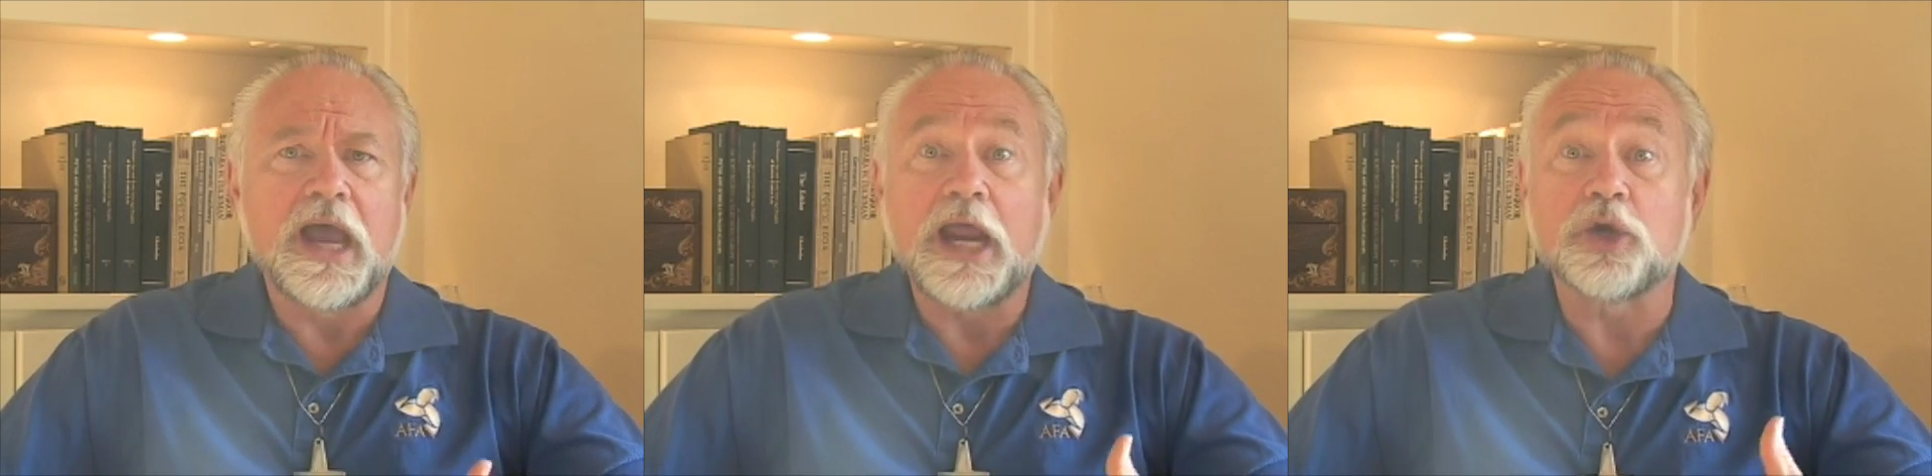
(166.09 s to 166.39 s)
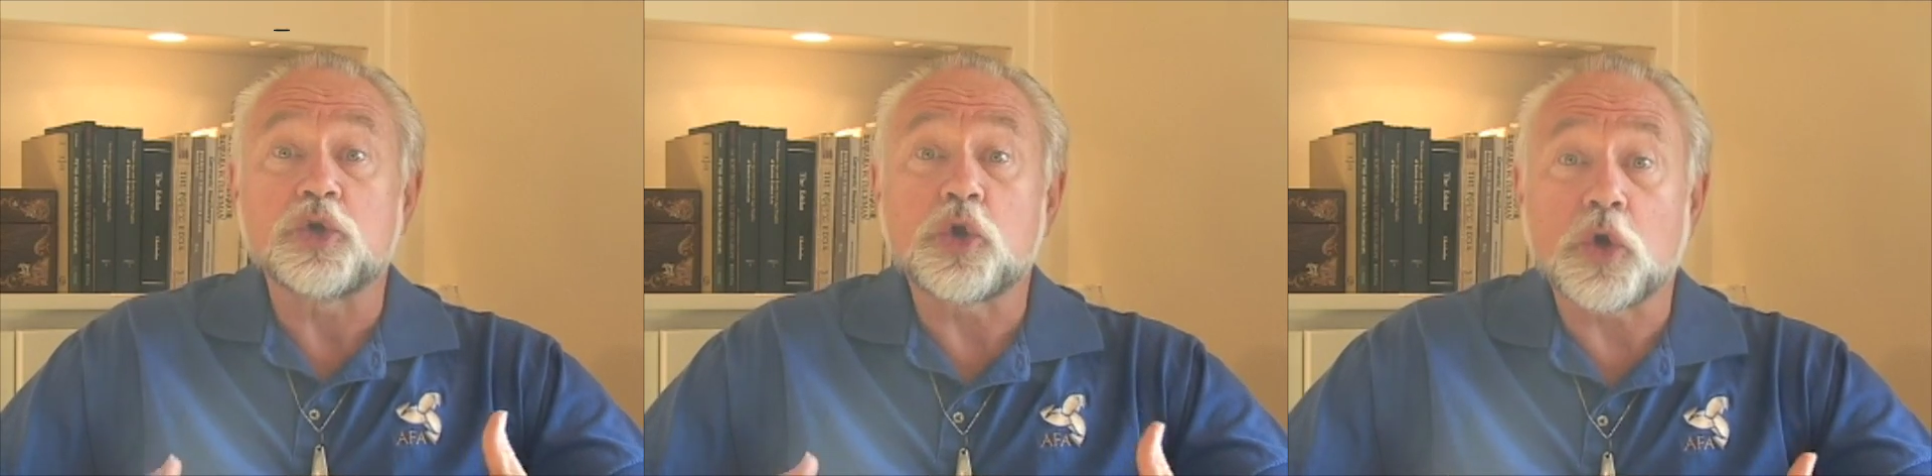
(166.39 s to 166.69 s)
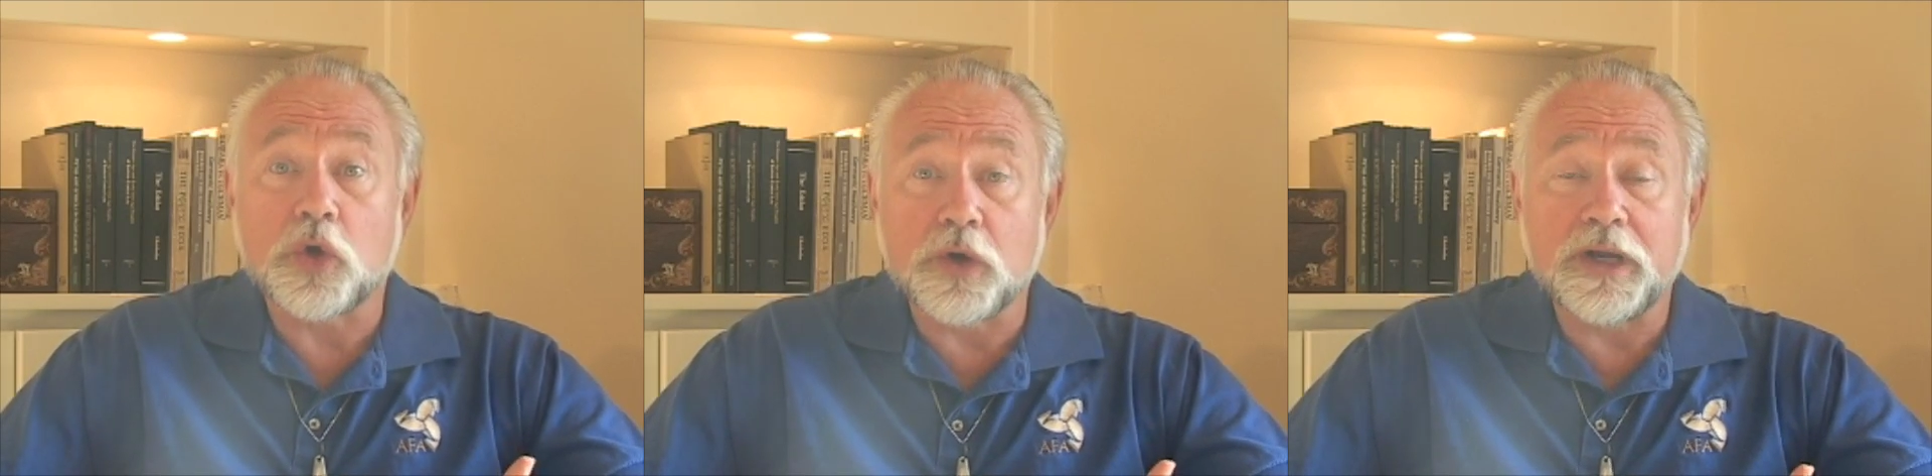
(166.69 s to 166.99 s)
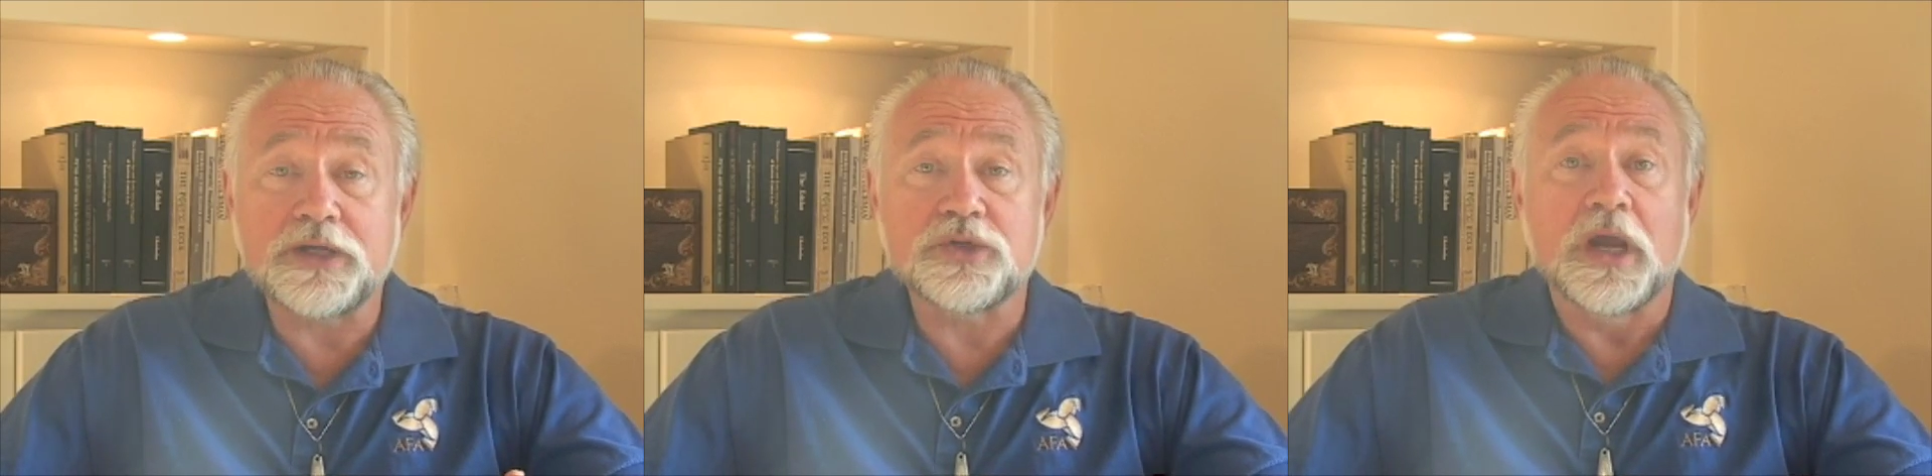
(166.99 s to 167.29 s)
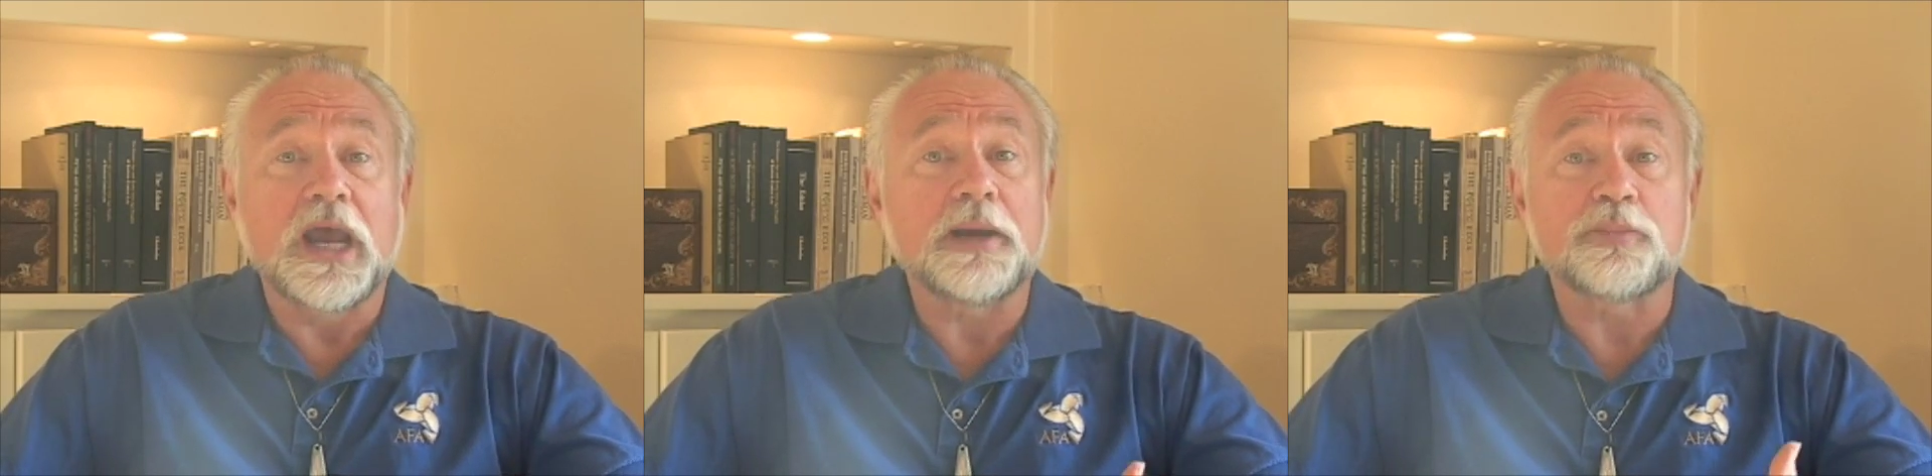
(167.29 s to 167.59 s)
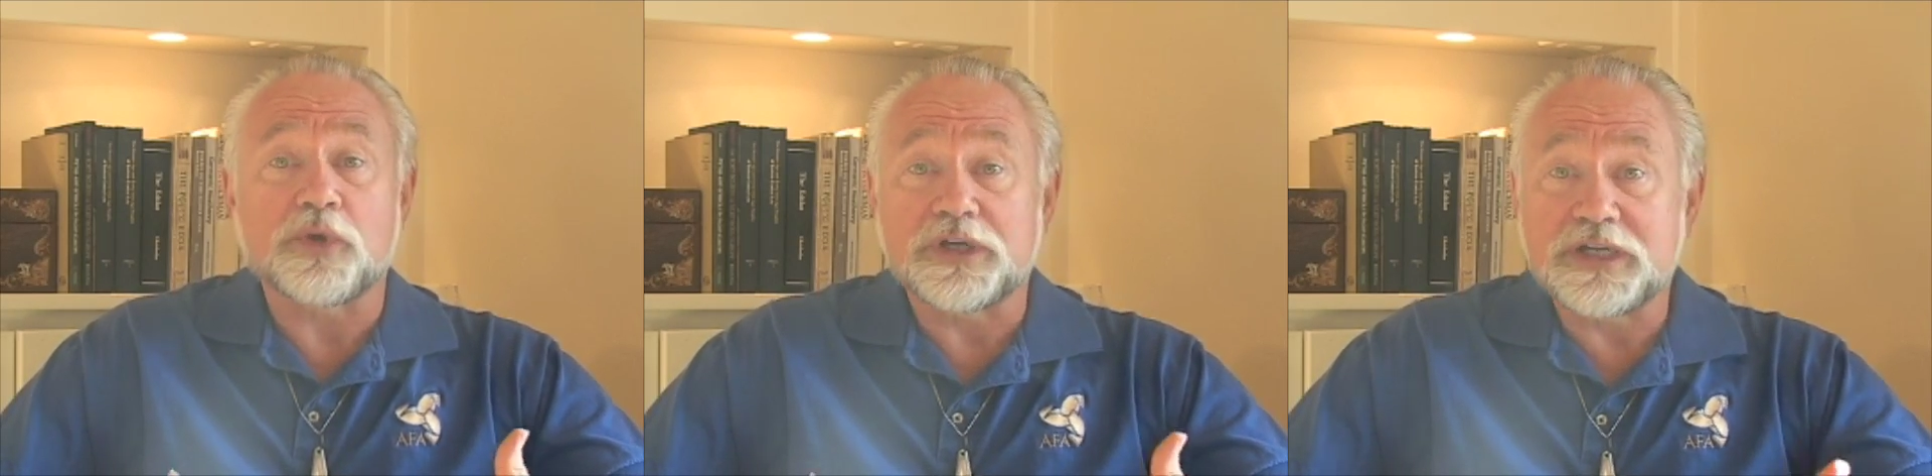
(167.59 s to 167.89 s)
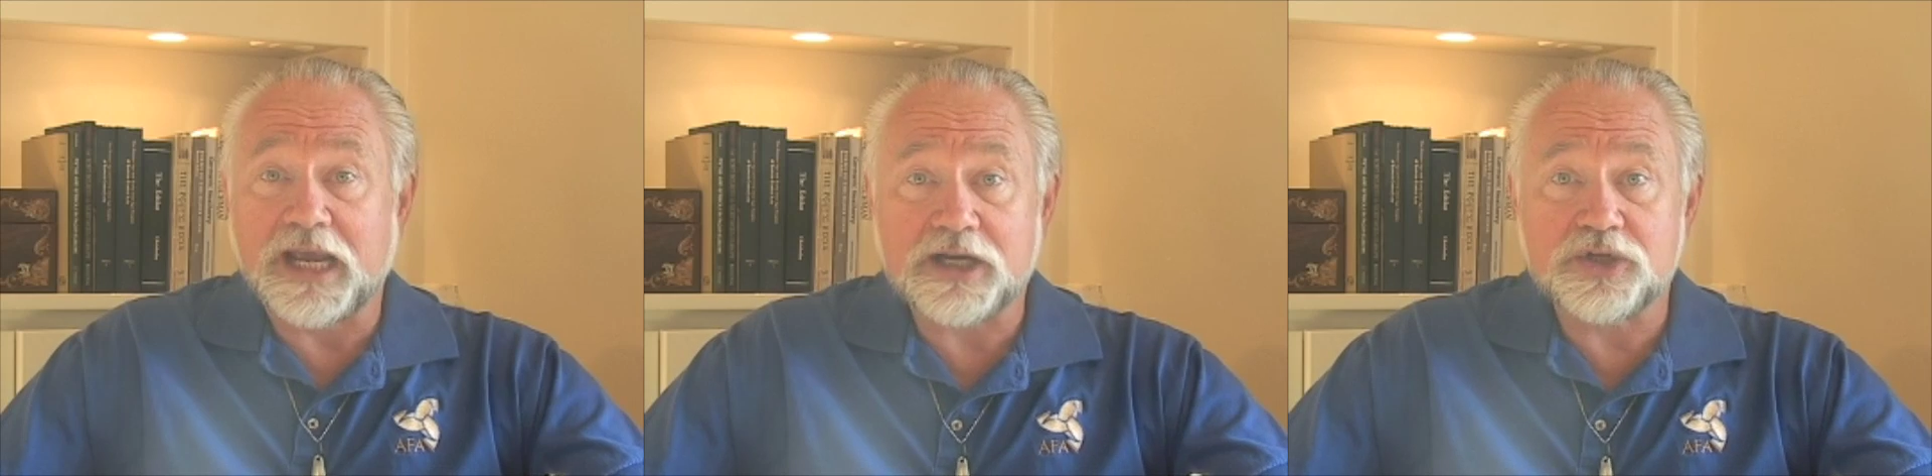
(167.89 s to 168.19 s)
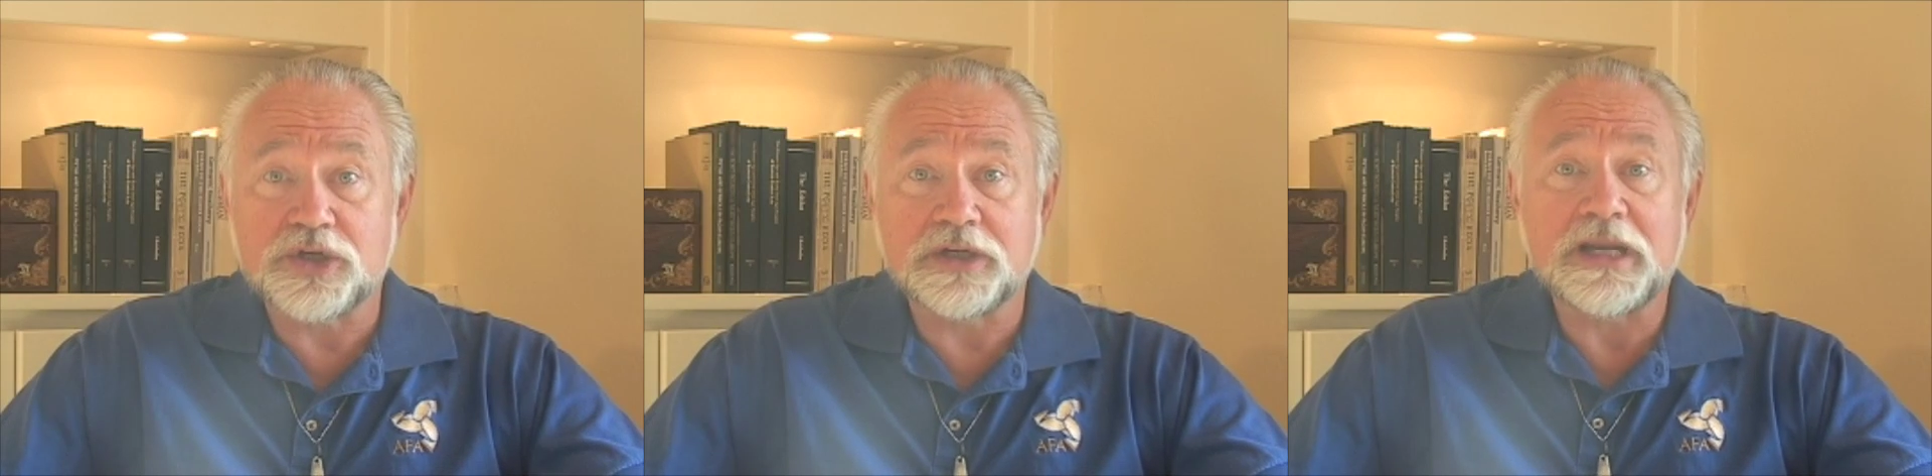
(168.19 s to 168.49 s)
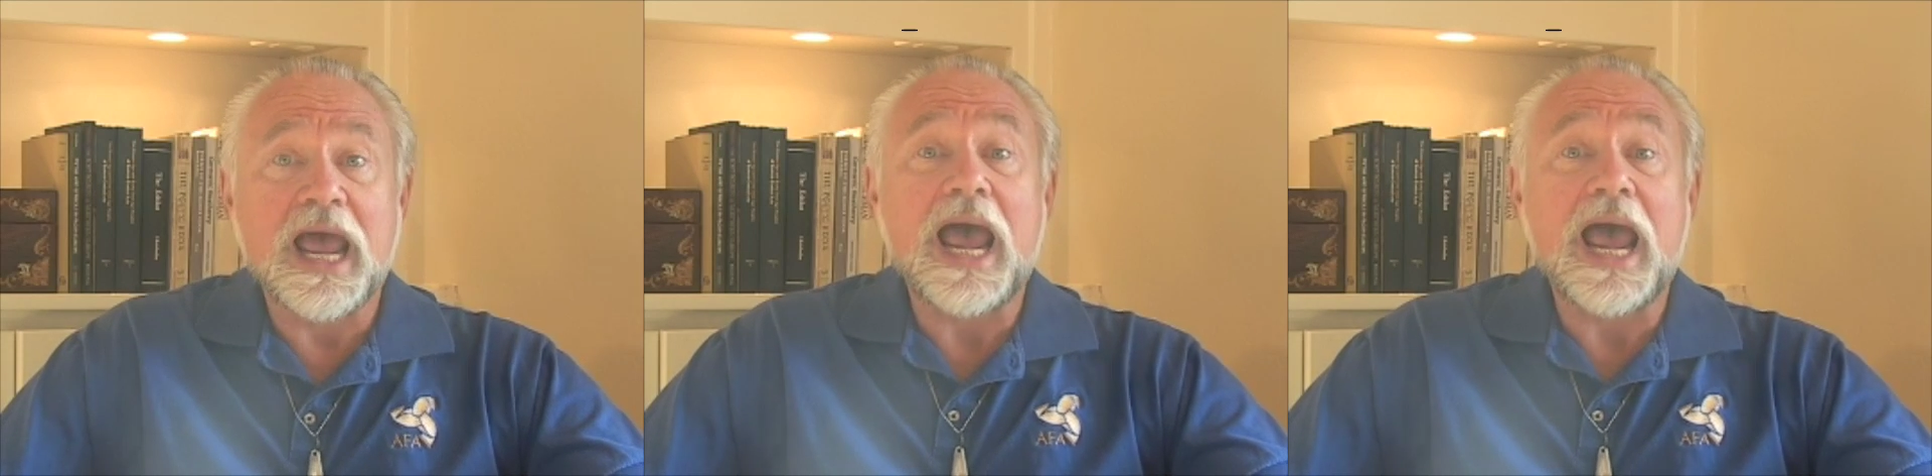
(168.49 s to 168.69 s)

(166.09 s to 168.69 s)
and courage and protection